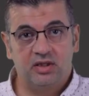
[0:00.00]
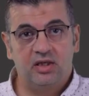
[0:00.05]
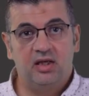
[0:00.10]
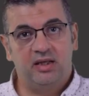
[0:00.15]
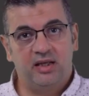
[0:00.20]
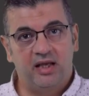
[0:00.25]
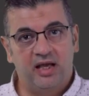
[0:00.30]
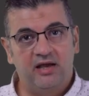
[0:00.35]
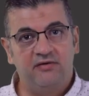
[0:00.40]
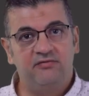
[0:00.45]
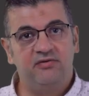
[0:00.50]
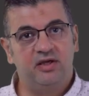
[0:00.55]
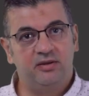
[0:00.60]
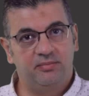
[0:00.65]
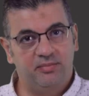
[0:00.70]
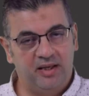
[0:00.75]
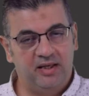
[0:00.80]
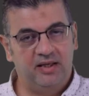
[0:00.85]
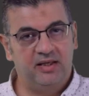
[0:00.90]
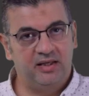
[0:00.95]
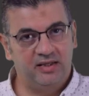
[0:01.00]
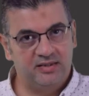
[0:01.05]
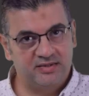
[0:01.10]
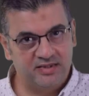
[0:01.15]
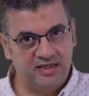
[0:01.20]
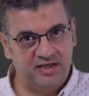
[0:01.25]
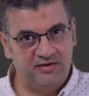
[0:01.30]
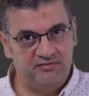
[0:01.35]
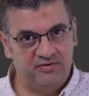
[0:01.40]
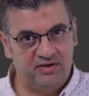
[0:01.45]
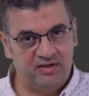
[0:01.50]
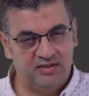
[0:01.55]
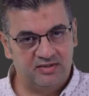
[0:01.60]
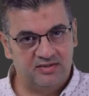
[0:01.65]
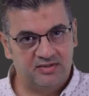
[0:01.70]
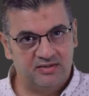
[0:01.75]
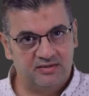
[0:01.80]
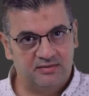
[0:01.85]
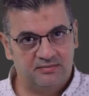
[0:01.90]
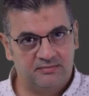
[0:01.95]
by having banking
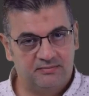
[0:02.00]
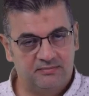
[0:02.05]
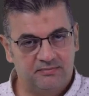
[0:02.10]
savings.